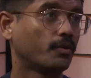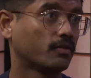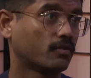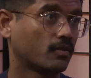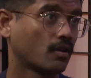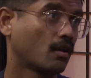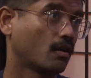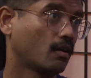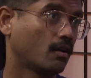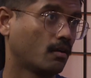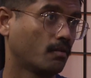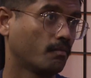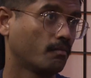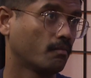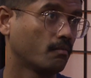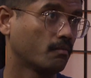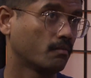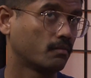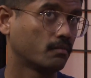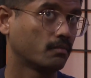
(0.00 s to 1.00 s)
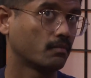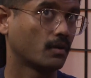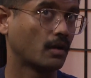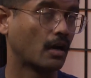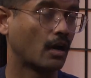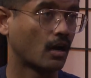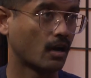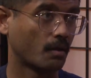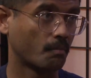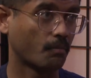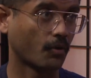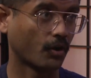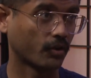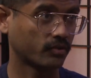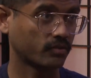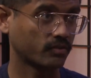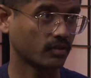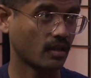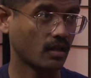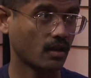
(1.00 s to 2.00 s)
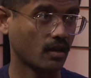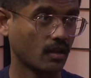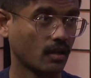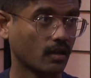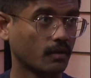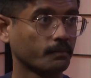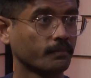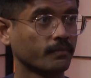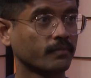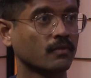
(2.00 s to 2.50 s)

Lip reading: is her boss in it,